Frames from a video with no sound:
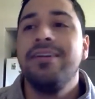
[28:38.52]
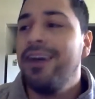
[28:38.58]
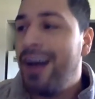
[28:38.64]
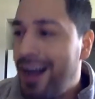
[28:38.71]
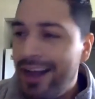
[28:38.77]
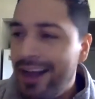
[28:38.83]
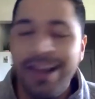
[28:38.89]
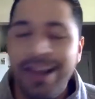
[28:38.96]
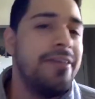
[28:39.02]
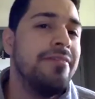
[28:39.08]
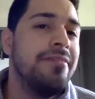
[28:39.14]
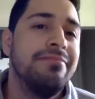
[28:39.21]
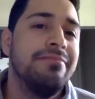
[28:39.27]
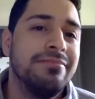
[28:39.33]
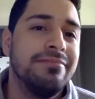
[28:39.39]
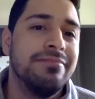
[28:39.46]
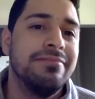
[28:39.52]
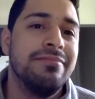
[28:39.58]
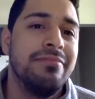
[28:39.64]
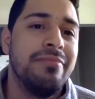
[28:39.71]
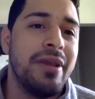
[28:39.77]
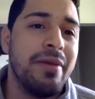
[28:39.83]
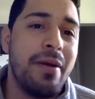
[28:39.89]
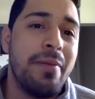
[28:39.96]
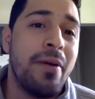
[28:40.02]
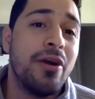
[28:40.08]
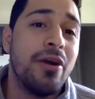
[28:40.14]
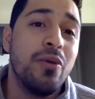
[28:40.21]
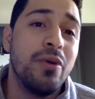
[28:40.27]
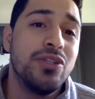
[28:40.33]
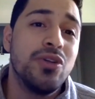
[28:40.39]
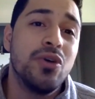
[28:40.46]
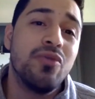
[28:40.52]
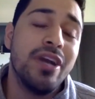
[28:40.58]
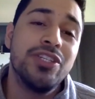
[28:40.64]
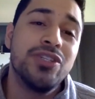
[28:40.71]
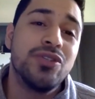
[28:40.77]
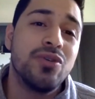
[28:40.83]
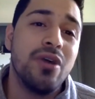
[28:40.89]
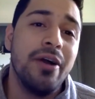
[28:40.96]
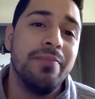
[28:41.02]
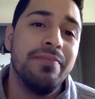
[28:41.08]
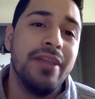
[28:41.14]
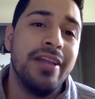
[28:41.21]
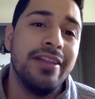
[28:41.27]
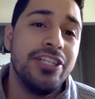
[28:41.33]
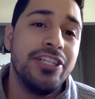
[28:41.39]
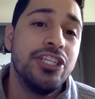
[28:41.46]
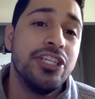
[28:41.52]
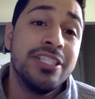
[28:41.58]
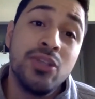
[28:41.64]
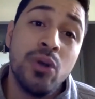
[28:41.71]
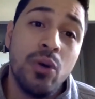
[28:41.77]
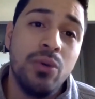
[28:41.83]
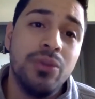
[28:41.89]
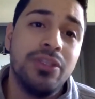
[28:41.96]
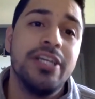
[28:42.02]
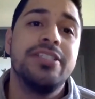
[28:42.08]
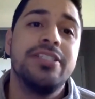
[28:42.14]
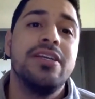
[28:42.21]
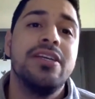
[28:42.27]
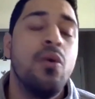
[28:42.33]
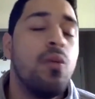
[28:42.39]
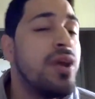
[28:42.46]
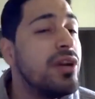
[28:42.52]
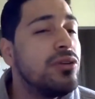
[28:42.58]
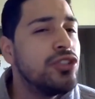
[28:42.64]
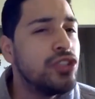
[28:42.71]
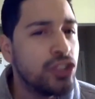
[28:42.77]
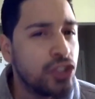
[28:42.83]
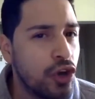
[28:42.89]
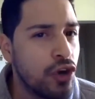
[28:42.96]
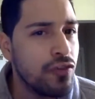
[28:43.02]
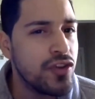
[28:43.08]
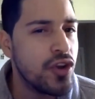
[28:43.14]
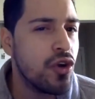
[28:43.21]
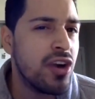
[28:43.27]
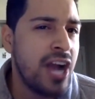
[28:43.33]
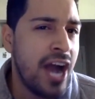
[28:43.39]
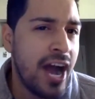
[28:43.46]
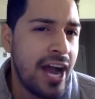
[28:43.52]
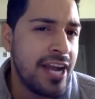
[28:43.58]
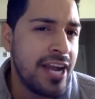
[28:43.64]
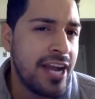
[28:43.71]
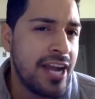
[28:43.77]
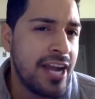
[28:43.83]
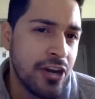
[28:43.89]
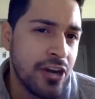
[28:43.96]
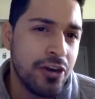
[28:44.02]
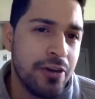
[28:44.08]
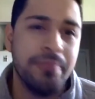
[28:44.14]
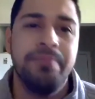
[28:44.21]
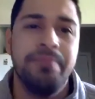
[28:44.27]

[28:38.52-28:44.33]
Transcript: Hi, me and my partner went to a restaurant and they just told us, we don't serve your kind here.